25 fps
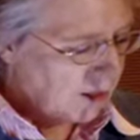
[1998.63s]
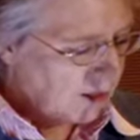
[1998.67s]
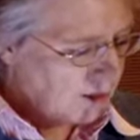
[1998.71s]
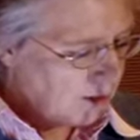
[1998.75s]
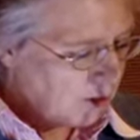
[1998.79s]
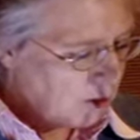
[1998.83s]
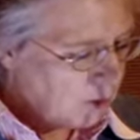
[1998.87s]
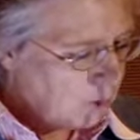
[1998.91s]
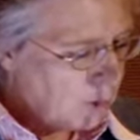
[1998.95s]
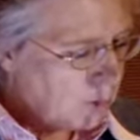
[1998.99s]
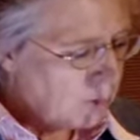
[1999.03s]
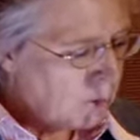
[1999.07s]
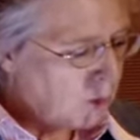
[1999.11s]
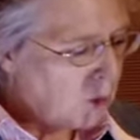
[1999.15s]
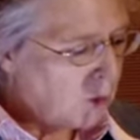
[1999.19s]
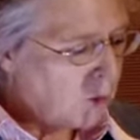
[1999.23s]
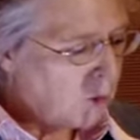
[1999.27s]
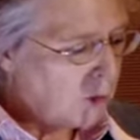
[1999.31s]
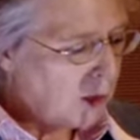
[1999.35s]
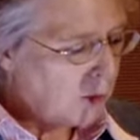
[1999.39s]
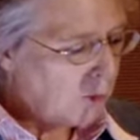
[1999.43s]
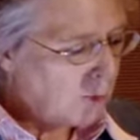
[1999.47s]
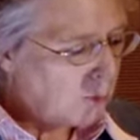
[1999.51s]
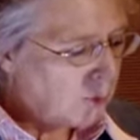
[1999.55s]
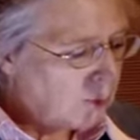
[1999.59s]
These people
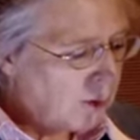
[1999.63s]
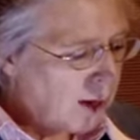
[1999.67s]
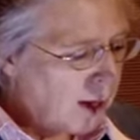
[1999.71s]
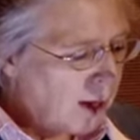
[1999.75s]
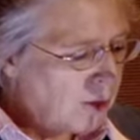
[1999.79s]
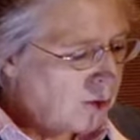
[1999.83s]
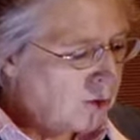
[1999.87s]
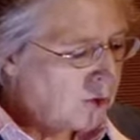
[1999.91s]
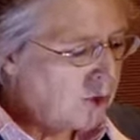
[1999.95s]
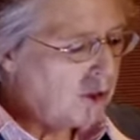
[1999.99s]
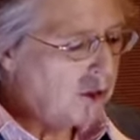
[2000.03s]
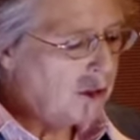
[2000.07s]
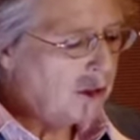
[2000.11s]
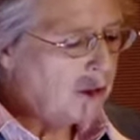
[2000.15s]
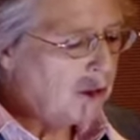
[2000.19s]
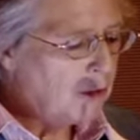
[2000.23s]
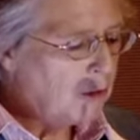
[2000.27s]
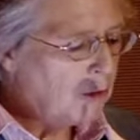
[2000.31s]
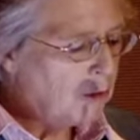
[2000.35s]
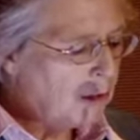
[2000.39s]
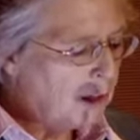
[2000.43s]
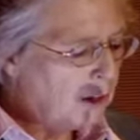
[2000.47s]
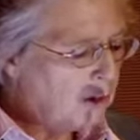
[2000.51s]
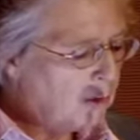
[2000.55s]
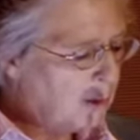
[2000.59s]
were proud
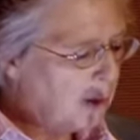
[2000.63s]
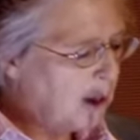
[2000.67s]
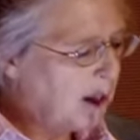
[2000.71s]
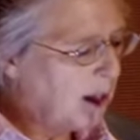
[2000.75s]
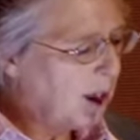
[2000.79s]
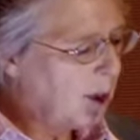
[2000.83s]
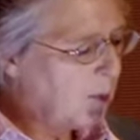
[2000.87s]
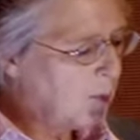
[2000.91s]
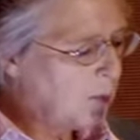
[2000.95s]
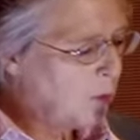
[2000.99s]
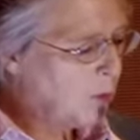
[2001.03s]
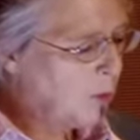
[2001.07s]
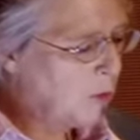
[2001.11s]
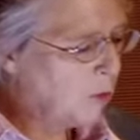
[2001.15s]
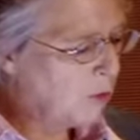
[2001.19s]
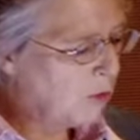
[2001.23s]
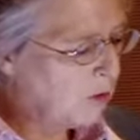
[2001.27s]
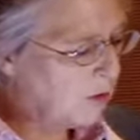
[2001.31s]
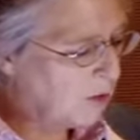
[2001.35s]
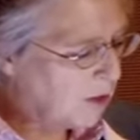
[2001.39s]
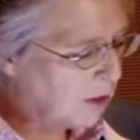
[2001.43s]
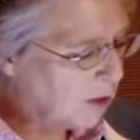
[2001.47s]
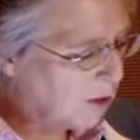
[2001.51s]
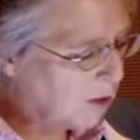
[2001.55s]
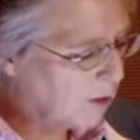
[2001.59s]
to have been able to
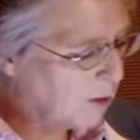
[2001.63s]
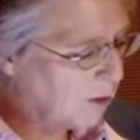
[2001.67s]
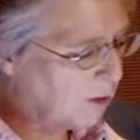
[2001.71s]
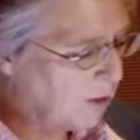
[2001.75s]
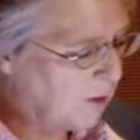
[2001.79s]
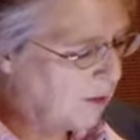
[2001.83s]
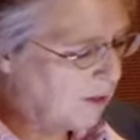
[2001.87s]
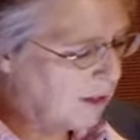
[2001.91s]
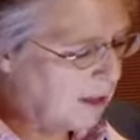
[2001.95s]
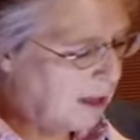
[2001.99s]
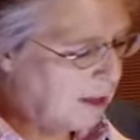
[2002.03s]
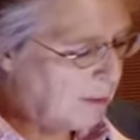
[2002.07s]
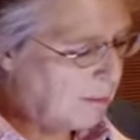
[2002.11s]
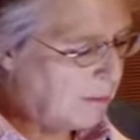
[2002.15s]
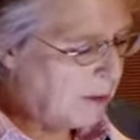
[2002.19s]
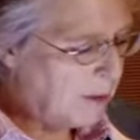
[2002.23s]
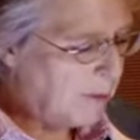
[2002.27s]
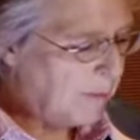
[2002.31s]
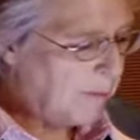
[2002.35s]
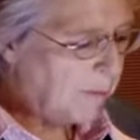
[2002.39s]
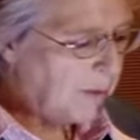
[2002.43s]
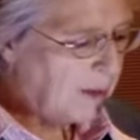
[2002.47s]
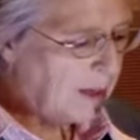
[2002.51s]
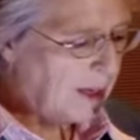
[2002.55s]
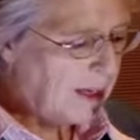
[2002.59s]
secure
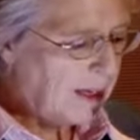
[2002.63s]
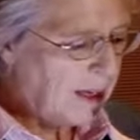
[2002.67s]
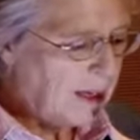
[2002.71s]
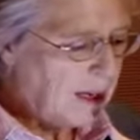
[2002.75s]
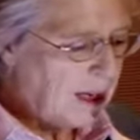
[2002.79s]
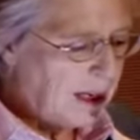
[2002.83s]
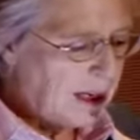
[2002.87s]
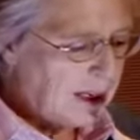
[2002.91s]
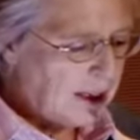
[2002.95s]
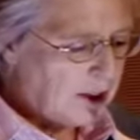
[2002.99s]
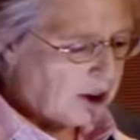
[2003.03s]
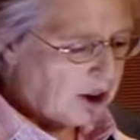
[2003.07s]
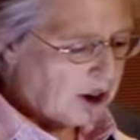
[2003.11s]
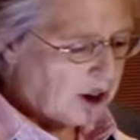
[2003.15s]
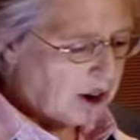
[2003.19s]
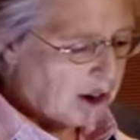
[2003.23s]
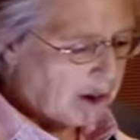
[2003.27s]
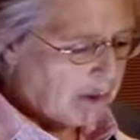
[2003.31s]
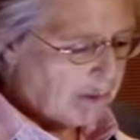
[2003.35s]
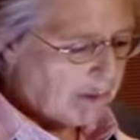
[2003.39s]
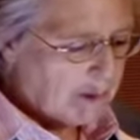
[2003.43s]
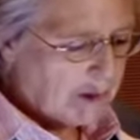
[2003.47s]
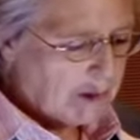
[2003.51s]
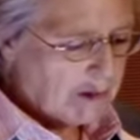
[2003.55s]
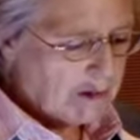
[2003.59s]
them, and
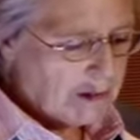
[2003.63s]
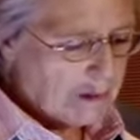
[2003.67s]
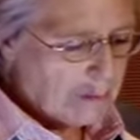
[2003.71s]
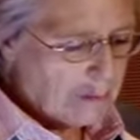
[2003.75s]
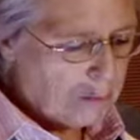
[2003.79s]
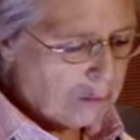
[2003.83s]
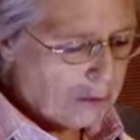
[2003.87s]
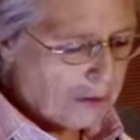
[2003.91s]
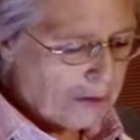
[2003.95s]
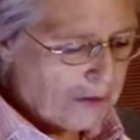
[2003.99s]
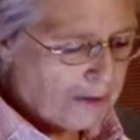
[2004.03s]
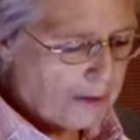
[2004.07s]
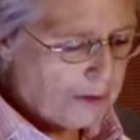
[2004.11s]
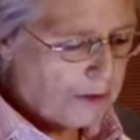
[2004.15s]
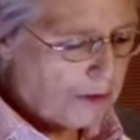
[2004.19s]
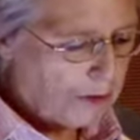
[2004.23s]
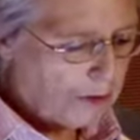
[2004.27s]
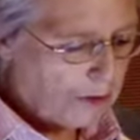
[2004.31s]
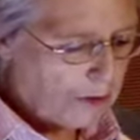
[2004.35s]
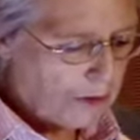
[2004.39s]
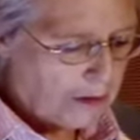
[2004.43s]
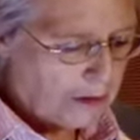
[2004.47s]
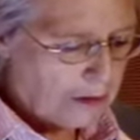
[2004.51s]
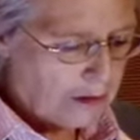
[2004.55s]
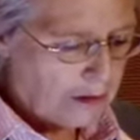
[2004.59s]
later they
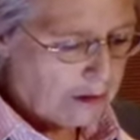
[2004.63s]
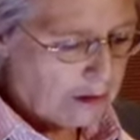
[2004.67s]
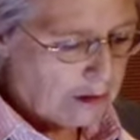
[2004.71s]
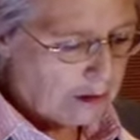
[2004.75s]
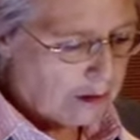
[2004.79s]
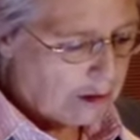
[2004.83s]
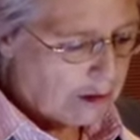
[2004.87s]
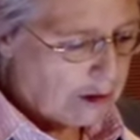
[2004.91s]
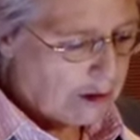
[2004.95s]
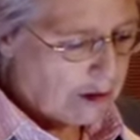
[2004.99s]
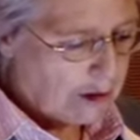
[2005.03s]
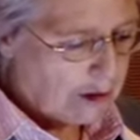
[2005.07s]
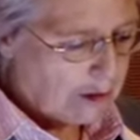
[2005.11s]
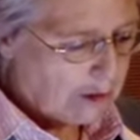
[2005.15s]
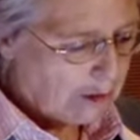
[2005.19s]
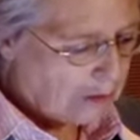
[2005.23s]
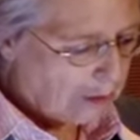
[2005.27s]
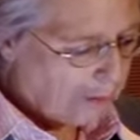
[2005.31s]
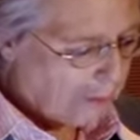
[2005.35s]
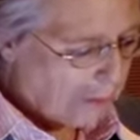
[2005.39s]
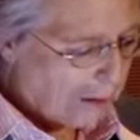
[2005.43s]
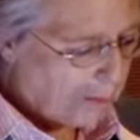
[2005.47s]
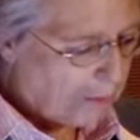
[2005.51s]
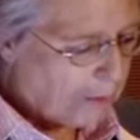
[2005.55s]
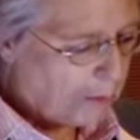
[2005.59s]
presented the
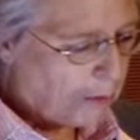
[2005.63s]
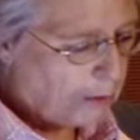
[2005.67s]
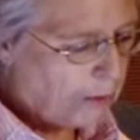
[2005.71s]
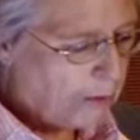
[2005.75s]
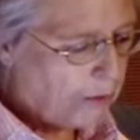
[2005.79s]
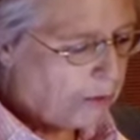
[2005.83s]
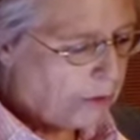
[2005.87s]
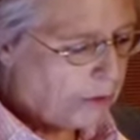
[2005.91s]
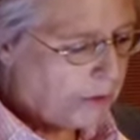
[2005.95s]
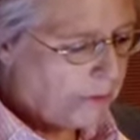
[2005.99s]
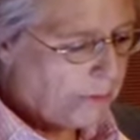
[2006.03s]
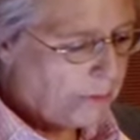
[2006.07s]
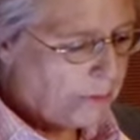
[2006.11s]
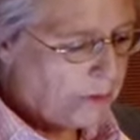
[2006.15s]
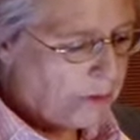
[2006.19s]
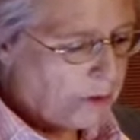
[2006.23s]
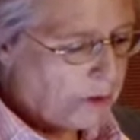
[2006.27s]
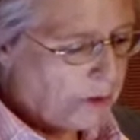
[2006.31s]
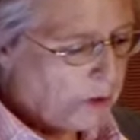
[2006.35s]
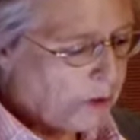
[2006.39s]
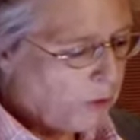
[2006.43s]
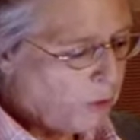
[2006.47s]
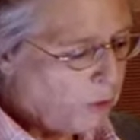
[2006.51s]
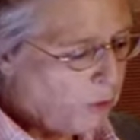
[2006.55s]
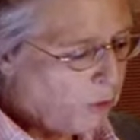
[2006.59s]
marbles
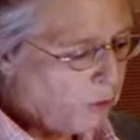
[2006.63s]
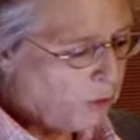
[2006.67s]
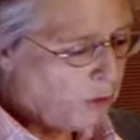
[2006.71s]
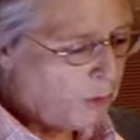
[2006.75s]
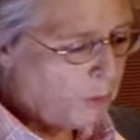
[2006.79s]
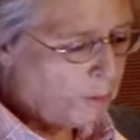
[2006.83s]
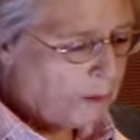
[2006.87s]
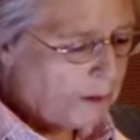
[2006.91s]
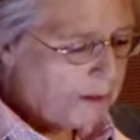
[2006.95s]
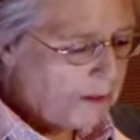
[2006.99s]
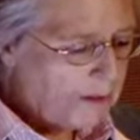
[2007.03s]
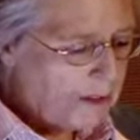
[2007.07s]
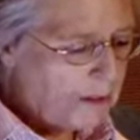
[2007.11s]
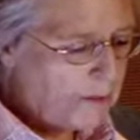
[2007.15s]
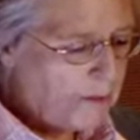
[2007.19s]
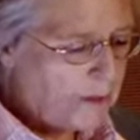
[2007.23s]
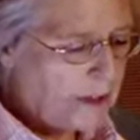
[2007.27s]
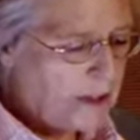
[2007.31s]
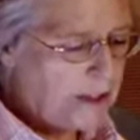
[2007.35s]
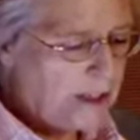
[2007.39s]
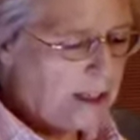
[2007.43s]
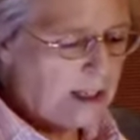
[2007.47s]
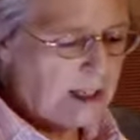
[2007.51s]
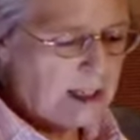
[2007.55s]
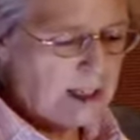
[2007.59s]
to the
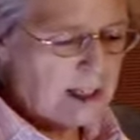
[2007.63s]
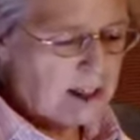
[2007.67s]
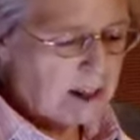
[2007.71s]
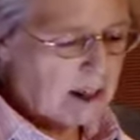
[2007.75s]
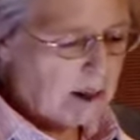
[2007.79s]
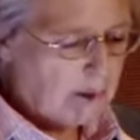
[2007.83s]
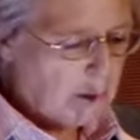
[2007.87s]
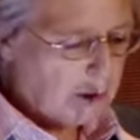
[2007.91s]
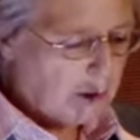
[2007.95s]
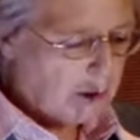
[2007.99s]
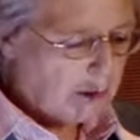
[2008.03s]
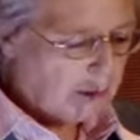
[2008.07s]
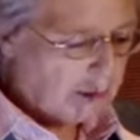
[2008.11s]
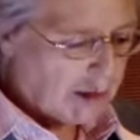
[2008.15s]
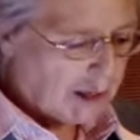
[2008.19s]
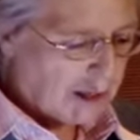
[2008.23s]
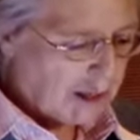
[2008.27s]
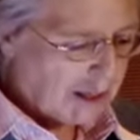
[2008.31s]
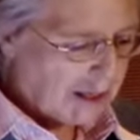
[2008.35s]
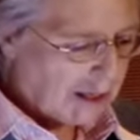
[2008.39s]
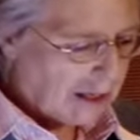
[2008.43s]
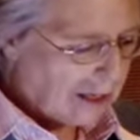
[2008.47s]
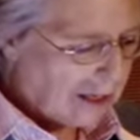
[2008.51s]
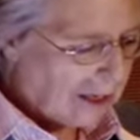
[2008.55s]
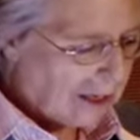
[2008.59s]
Pennsylvania Academy of
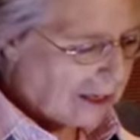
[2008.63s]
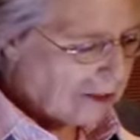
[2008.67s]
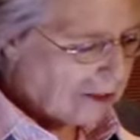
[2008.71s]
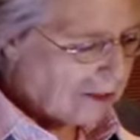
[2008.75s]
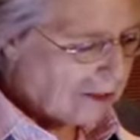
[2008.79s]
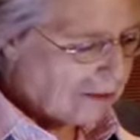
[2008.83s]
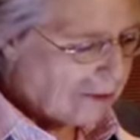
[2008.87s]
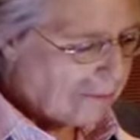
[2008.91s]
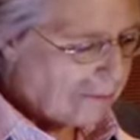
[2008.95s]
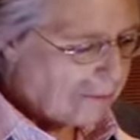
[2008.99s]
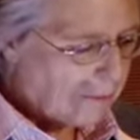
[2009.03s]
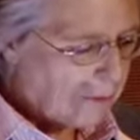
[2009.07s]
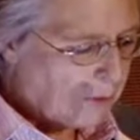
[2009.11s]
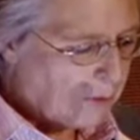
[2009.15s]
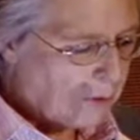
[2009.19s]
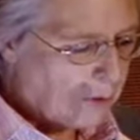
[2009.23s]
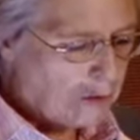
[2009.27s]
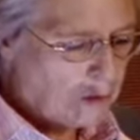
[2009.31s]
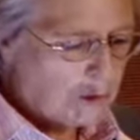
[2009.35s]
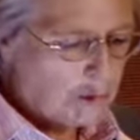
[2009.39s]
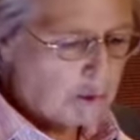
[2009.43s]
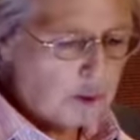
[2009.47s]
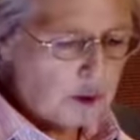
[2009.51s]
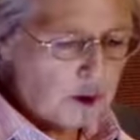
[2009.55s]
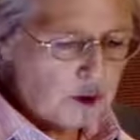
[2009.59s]
Fine Arts,
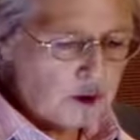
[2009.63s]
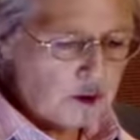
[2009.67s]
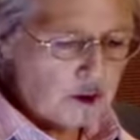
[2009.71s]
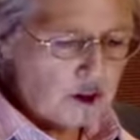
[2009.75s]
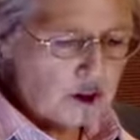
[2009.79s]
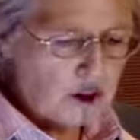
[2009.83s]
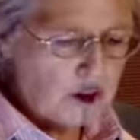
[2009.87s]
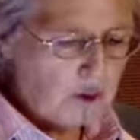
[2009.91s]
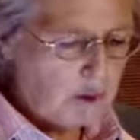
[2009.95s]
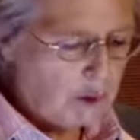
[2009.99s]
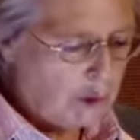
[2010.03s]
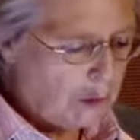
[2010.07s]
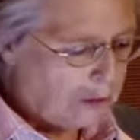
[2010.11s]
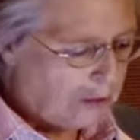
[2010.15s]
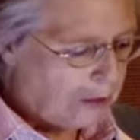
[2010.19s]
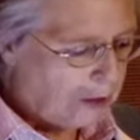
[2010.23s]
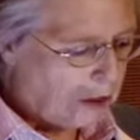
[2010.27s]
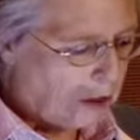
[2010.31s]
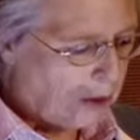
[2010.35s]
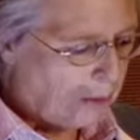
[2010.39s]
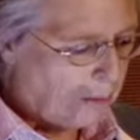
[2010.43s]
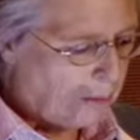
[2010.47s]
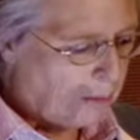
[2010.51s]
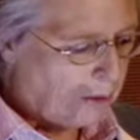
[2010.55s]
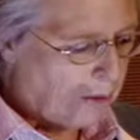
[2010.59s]
the Boston
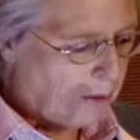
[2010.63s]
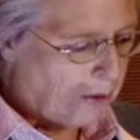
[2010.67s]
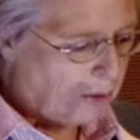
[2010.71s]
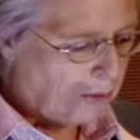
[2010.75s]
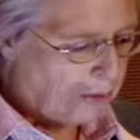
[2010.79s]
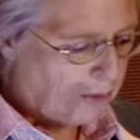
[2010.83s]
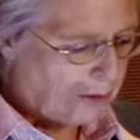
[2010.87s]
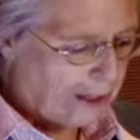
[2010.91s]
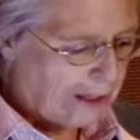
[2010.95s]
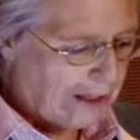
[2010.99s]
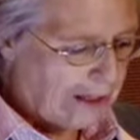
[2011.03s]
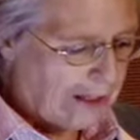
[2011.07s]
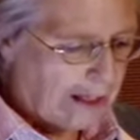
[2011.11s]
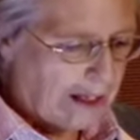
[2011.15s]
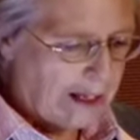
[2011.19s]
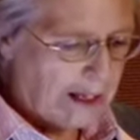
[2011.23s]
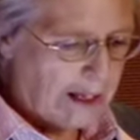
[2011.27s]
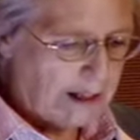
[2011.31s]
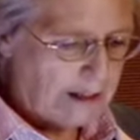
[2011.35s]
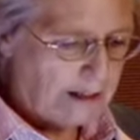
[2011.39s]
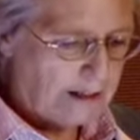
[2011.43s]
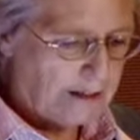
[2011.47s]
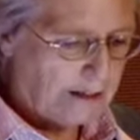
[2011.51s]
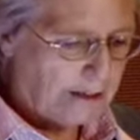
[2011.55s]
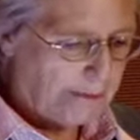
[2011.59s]
Museum of Fine
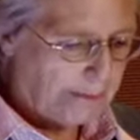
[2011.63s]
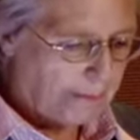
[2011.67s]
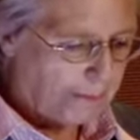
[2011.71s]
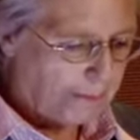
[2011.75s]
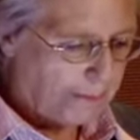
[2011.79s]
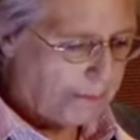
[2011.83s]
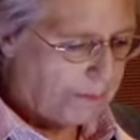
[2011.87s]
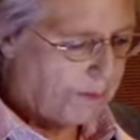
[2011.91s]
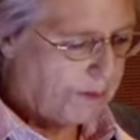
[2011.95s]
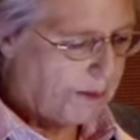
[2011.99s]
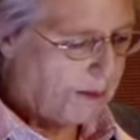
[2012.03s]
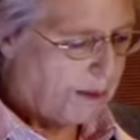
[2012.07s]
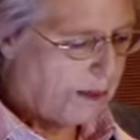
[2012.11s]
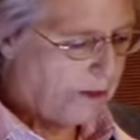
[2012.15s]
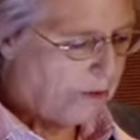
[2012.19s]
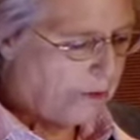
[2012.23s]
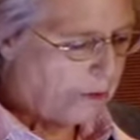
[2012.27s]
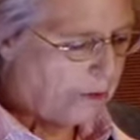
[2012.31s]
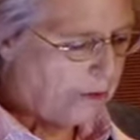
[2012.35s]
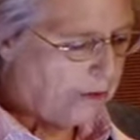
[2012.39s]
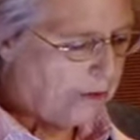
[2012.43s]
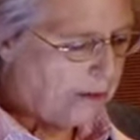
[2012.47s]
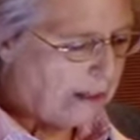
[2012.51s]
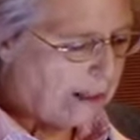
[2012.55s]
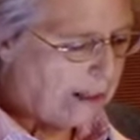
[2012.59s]
Arts, as
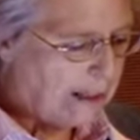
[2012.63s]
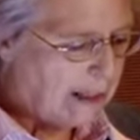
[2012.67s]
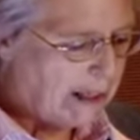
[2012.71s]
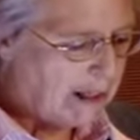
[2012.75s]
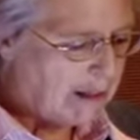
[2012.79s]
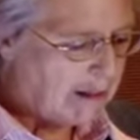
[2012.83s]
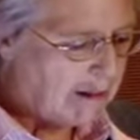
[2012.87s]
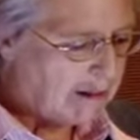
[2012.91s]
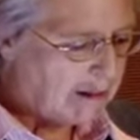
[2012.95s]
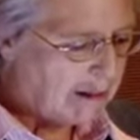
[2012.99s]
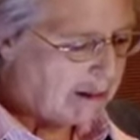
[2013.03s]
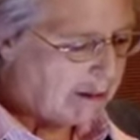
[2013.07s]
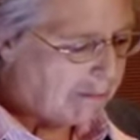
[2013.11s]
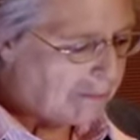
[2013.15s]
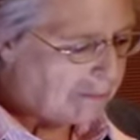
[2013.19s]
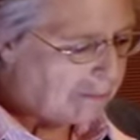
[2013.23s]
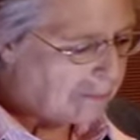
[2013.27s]
the C R S,